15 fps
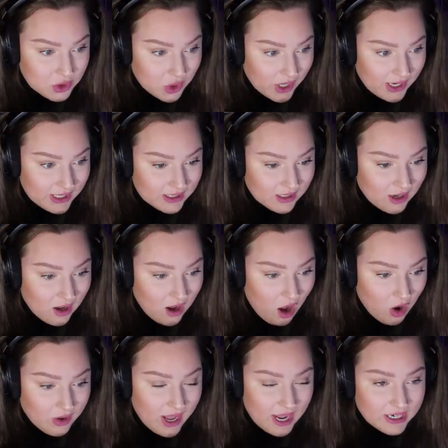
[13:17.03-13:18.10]
train
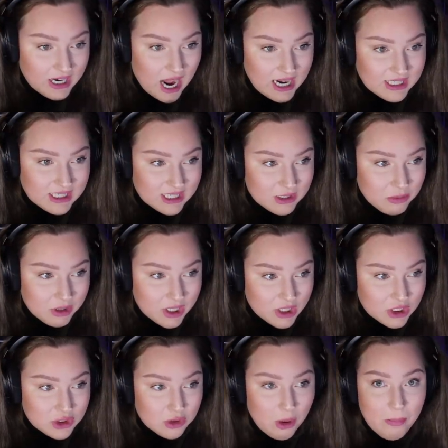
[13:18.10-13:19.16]
Okay, I think we're
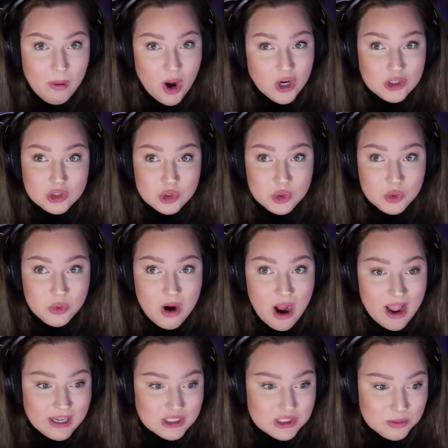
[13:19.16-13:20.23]
gonna do a part two where
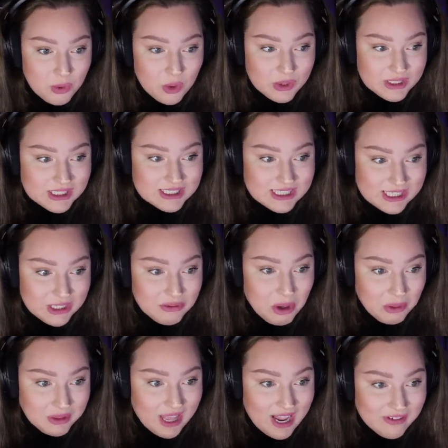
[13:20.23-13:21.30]
I explore this
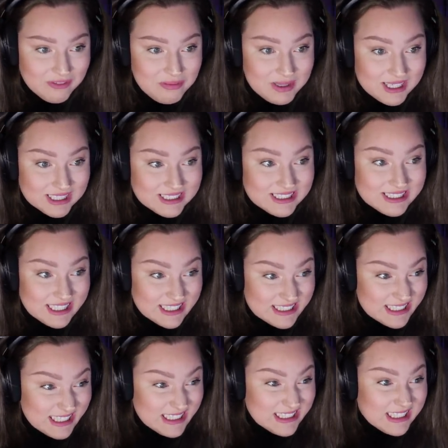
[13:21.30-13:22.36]
hero life because
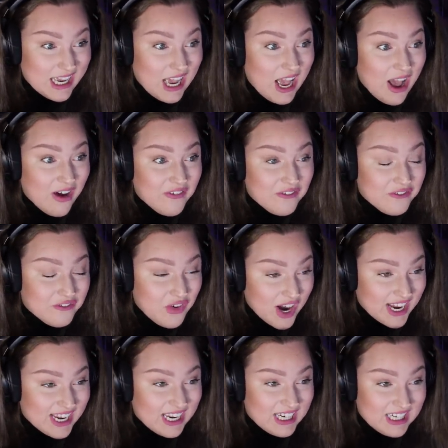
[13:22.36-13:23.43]
this is
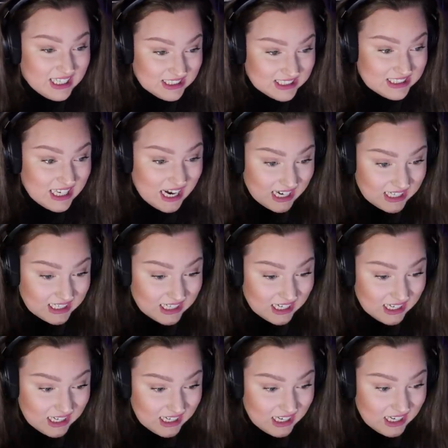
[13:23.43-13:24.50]
freaking insane.
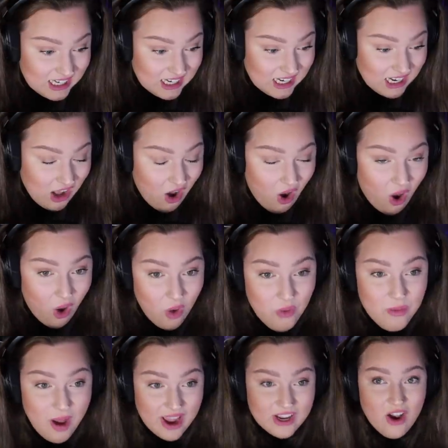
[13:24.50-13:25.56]
Oh
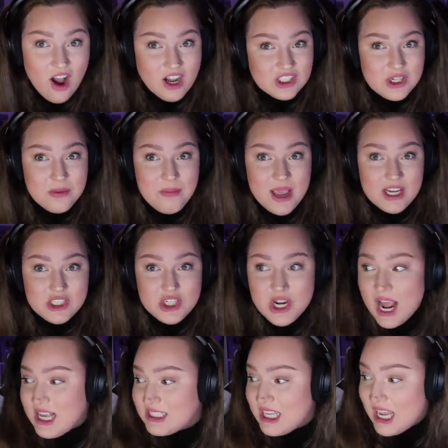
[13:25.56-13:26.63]
my gosh. Make sure you
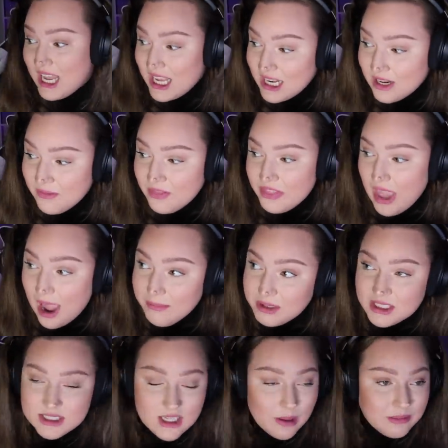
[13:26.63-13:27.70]
guys hit, I'm
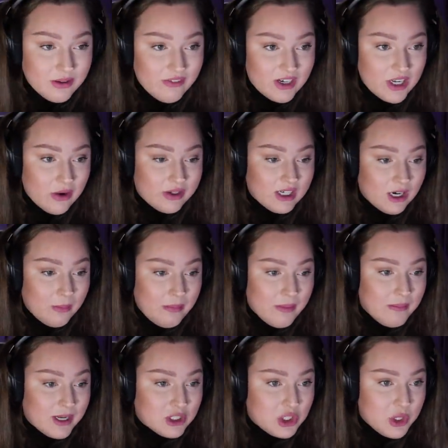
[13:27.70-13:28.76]
gonna stop the video here, but
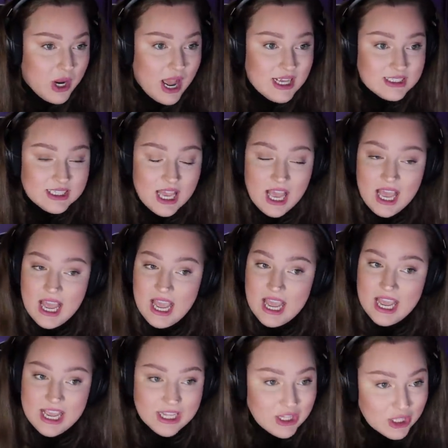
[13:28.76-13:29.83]
make sure you guys
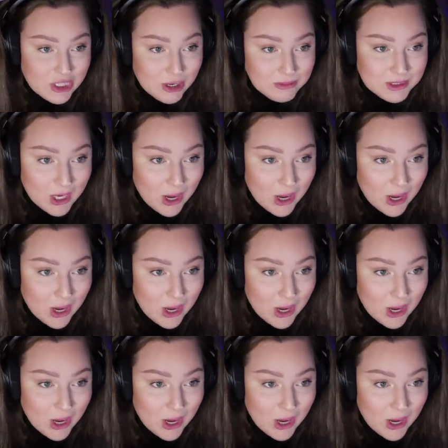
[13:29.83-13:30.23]
hit the thumbs